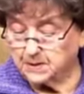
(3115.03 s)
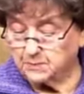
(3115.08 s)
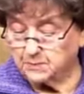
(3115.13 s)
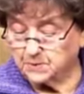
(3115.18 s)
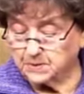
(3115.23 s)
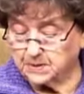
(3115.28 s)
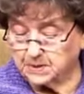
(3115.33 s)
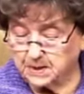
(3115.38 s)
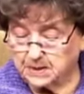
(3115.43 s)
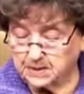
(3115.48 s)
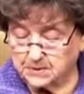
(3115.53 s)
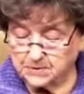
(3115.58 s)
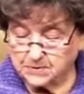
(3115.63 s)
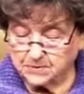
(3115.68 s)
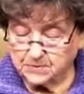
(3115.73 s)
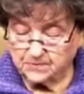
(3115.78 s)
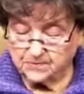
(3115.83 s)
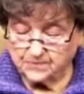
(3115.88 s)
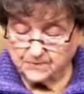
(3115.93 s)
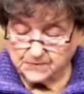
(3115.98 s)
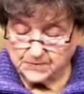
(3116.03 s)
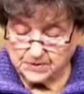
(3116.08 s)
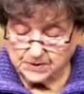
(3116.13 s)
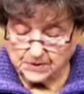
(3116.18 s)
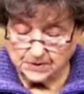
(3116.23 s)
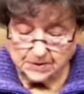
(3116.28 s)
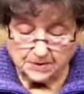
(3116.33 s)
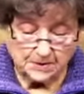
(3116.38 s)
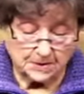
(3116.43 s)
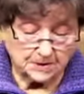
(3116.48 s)
Randy with cancer.
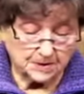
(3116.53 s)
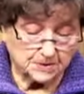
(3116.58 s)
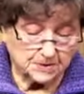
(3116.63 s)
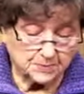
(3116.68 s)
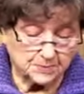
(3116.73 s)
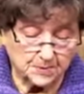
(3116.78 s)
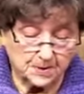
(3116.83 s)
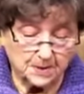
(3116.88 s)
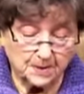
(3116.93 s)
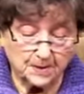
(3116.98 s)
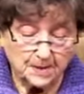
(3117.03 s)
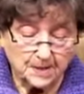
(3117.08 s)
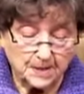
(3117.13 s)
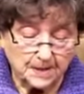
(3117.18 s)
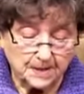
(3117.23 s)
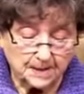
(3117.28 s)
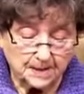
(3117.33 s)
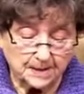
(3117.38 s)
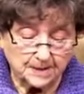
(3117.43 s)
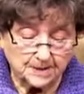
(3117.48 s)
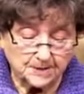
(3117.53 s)
Virginia needs prayer.